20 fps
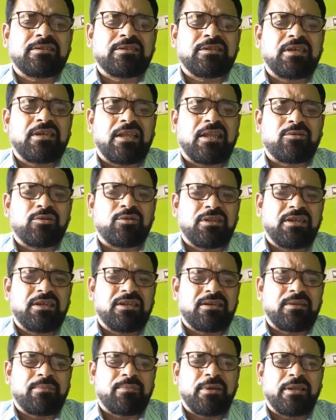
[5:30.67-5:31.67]
reach there
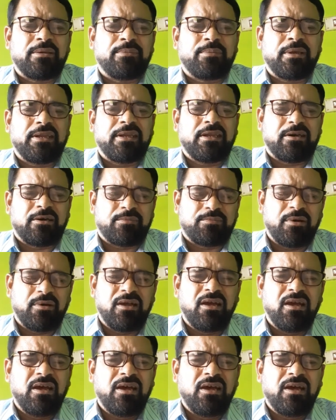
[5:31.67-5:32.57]
within the periphery of